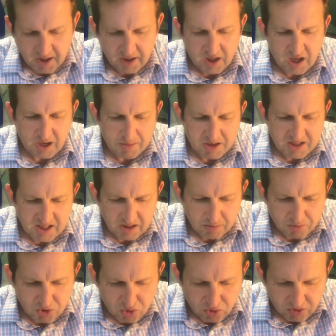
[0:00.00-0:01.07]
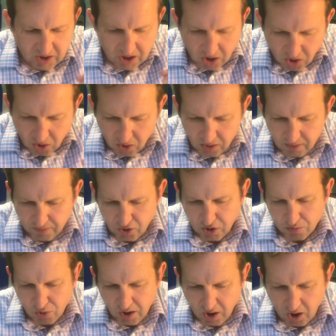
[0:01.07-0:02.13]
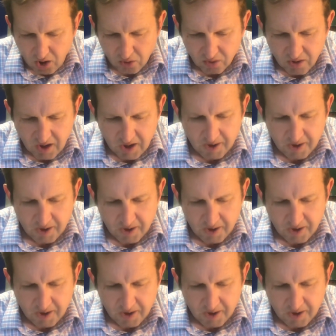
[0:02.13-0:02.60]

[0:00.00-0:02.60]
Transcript: ikbe hill bikule hon v'chumrei